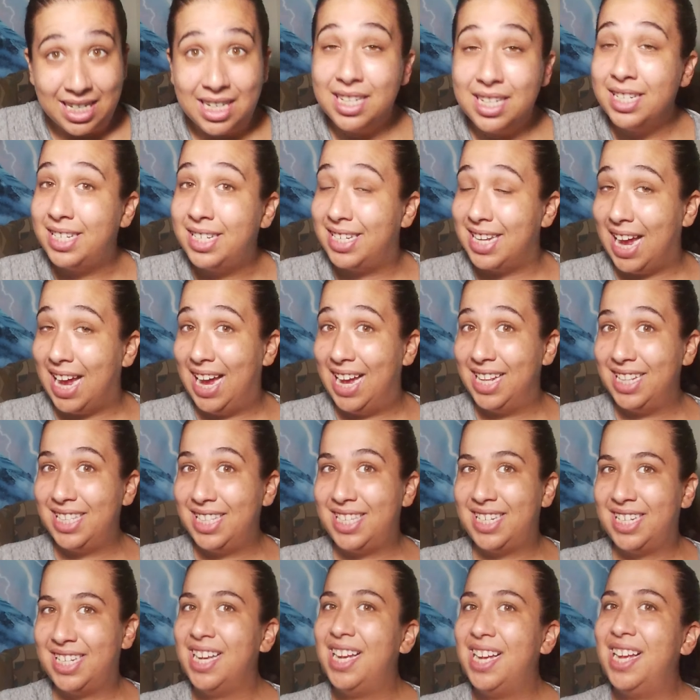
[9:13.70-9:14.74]
set.
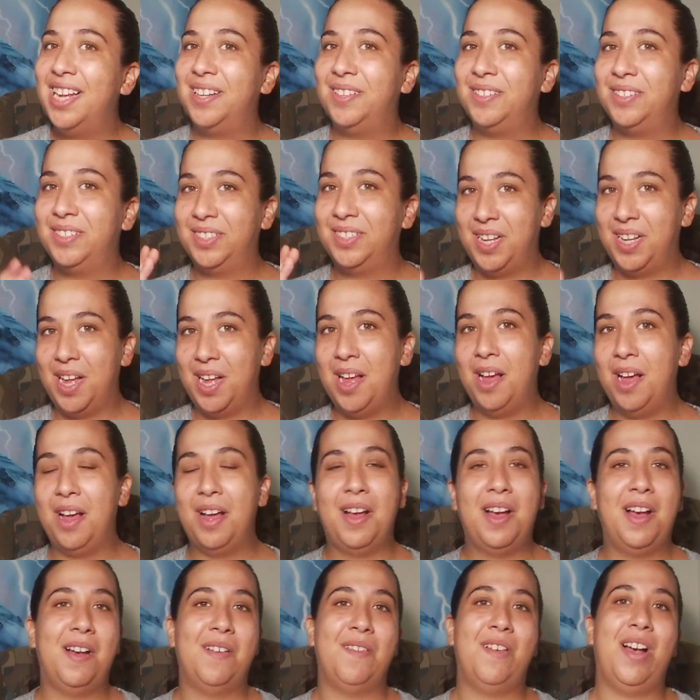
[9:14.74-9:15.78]

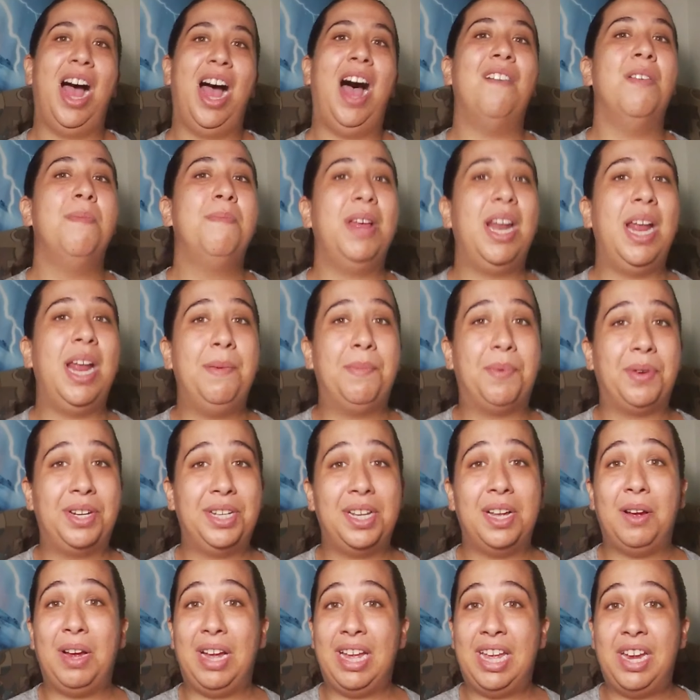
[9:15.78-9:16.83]
Haven't been able
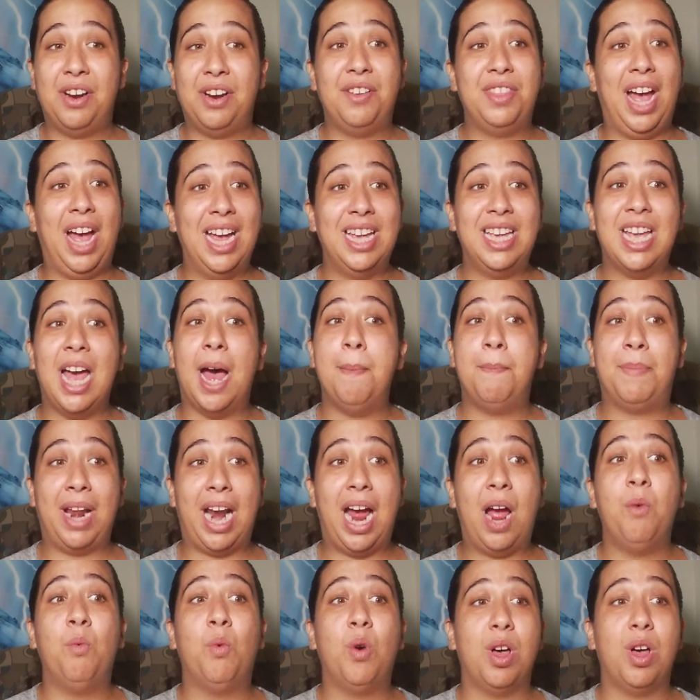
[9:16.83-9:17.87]
to hear that yet, but
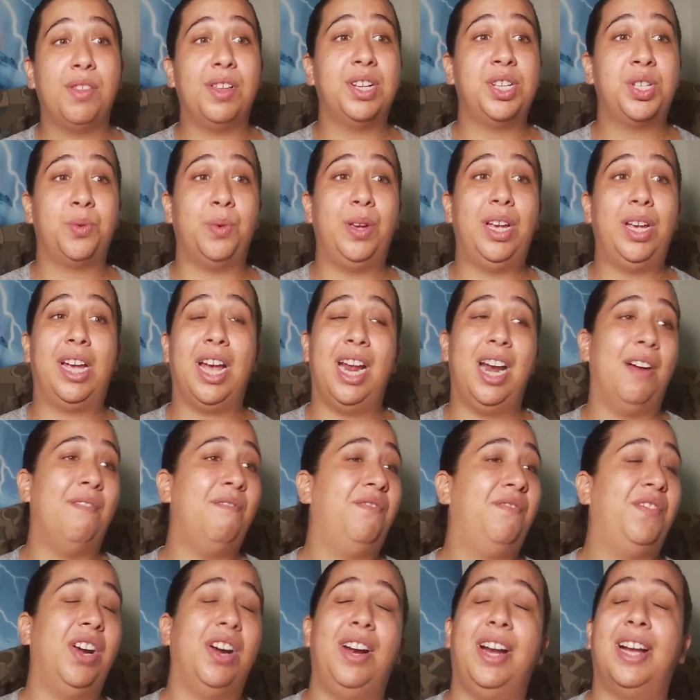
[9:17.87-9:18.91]
I will this weekend.
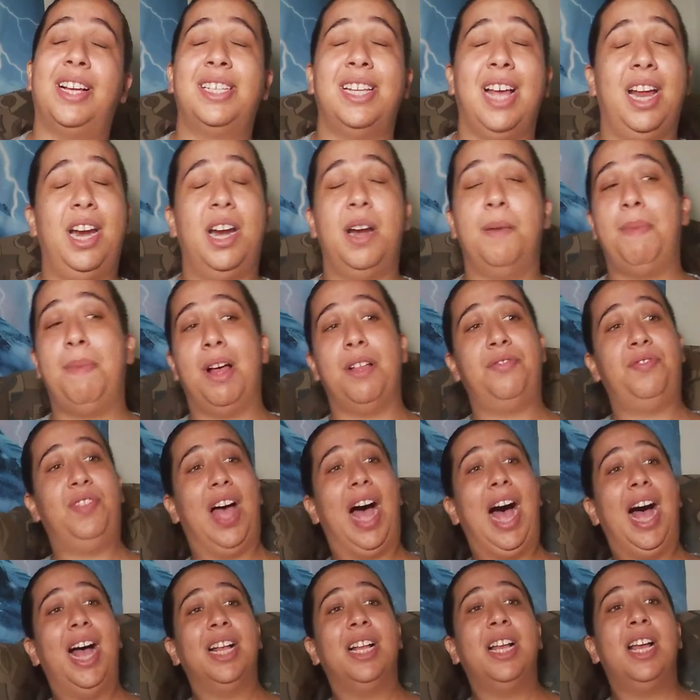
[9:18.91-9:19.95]
I'm very excited about
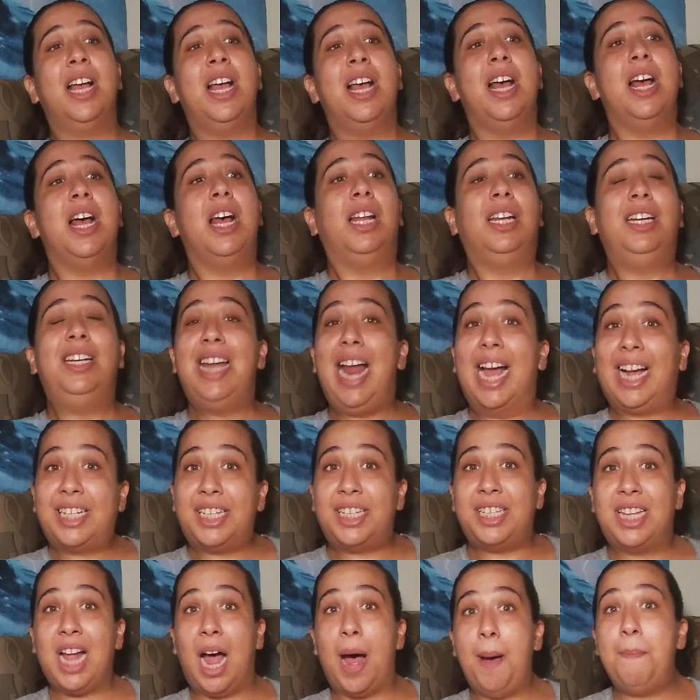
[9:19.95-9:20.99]
that.
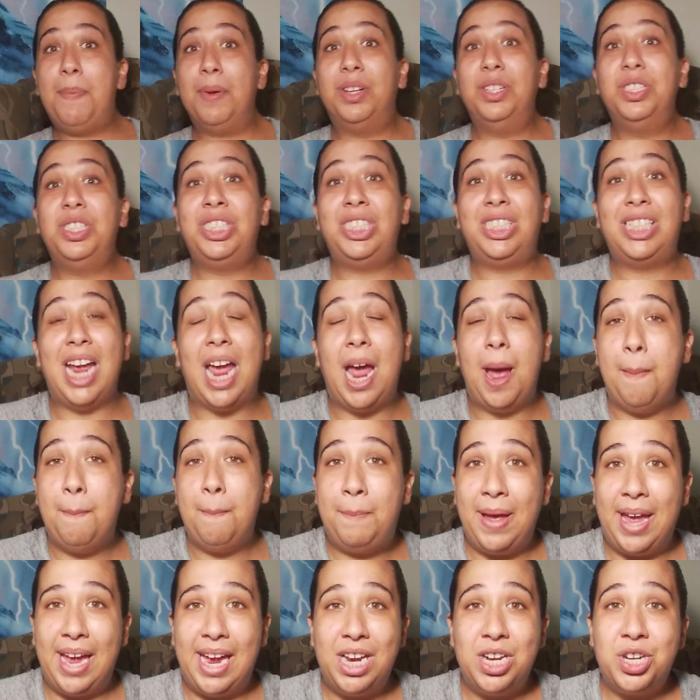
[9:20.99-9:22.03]
Next up,
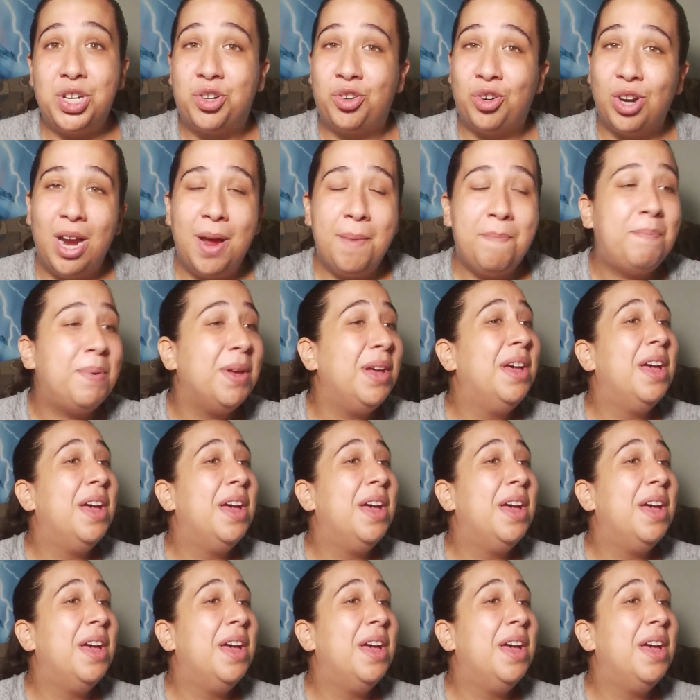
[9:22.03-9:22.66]
Champagne Drip.